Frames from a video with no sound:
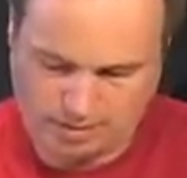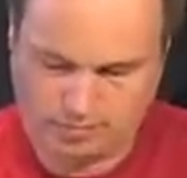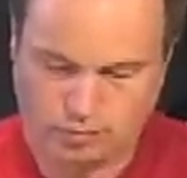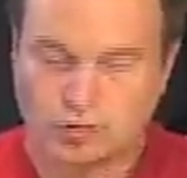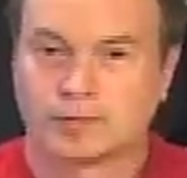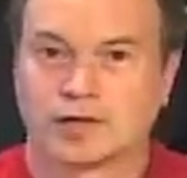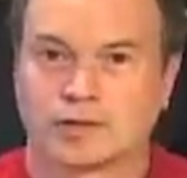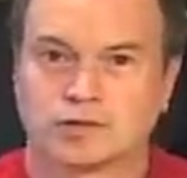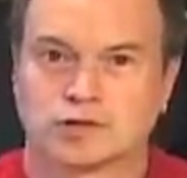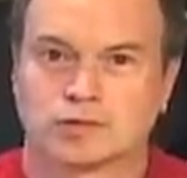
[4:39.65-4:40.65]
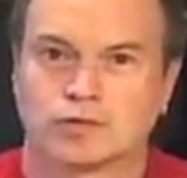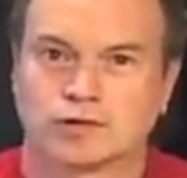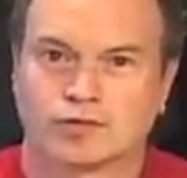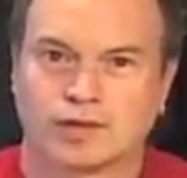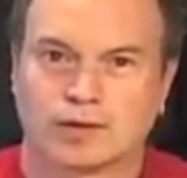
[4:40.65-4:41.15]
normally I would just throw
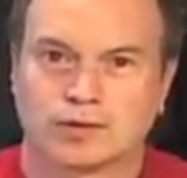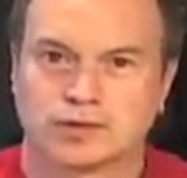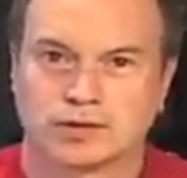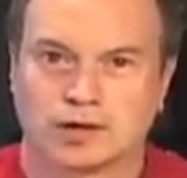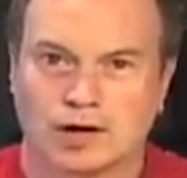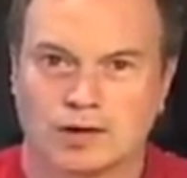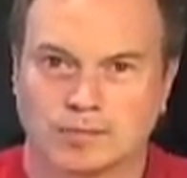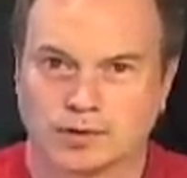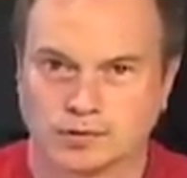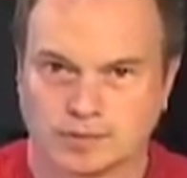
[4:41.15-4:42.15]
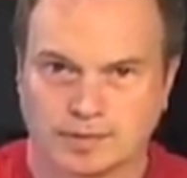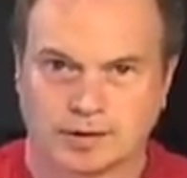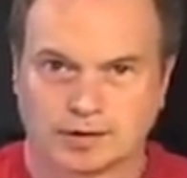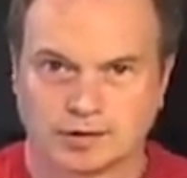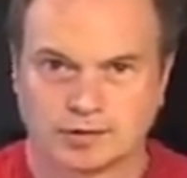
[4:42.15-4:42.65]
this flour into the compost. So I'm
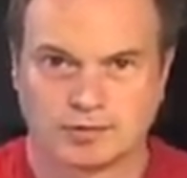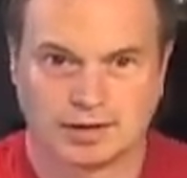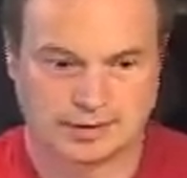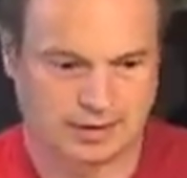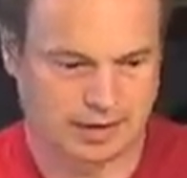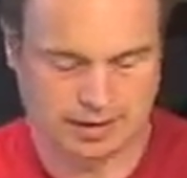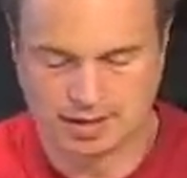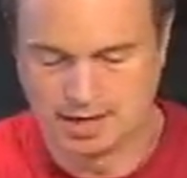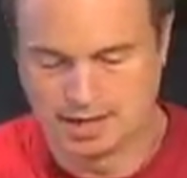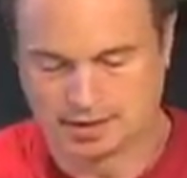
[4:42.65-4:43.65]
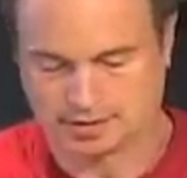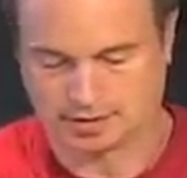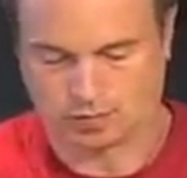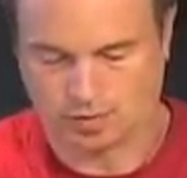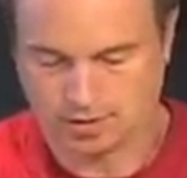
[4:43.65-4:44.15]
not going to do that today because
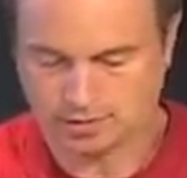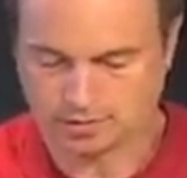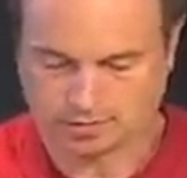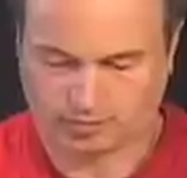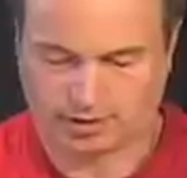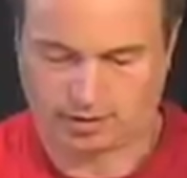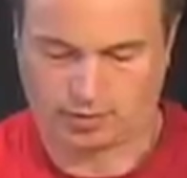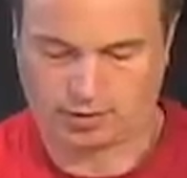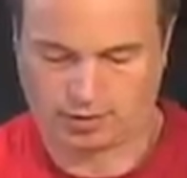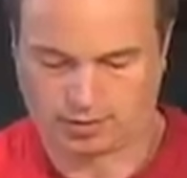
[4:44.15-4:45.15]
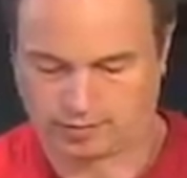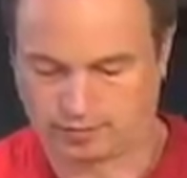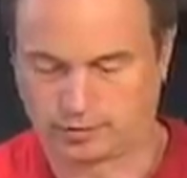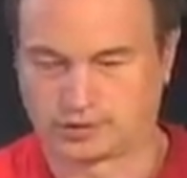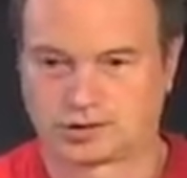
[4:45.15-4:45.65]
I want this flour
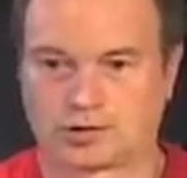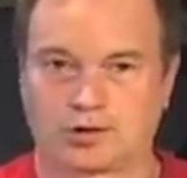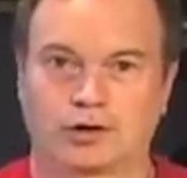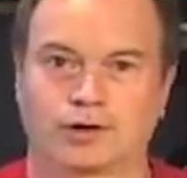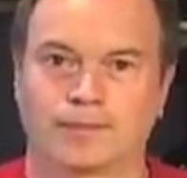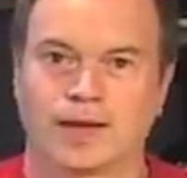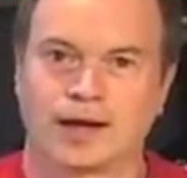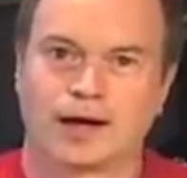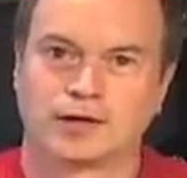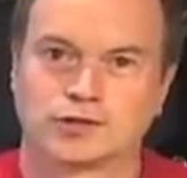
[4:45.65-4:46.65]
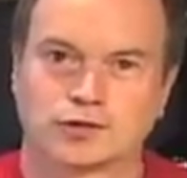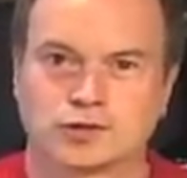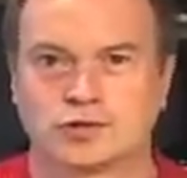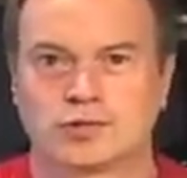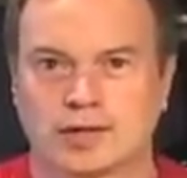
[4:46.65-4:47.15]
for the starter. I took
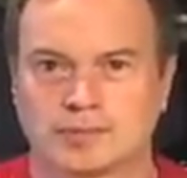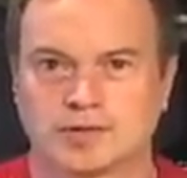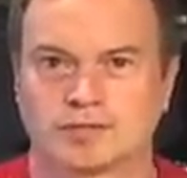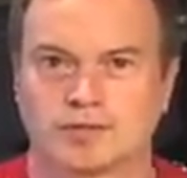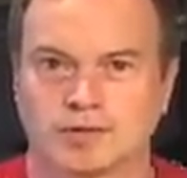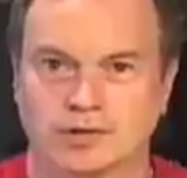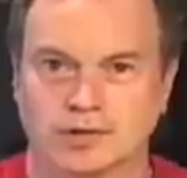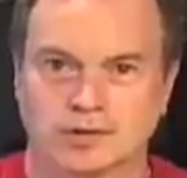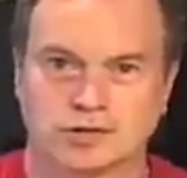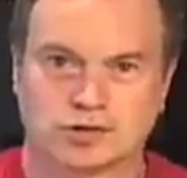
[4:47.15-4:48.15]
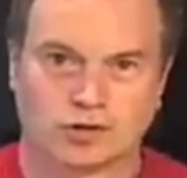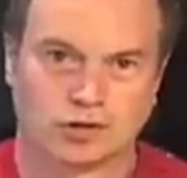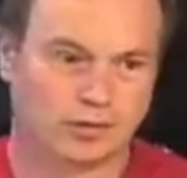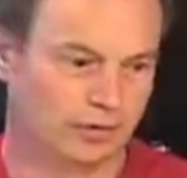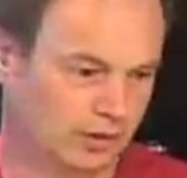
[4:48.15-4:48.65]
2 cups of
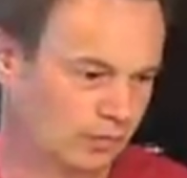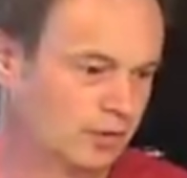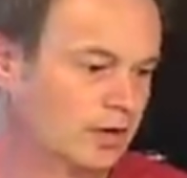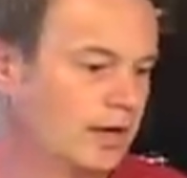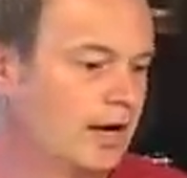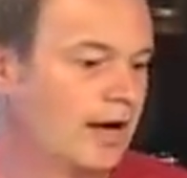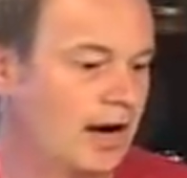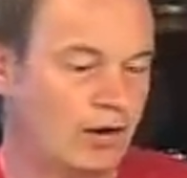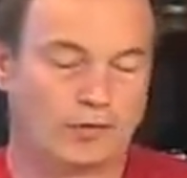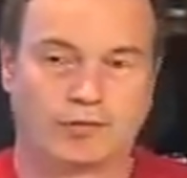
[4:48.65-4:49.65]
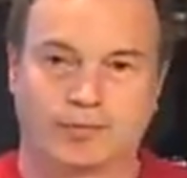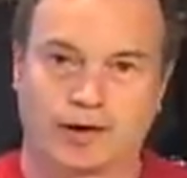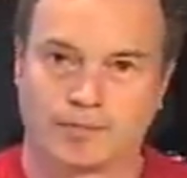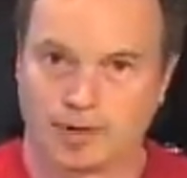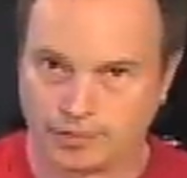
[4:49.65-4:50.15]
starter liquid out of
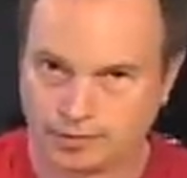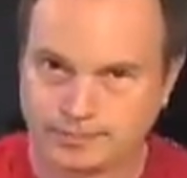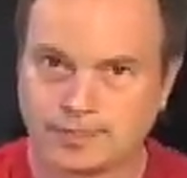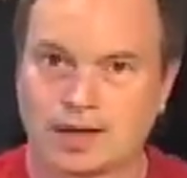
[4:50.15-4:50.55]
my mother,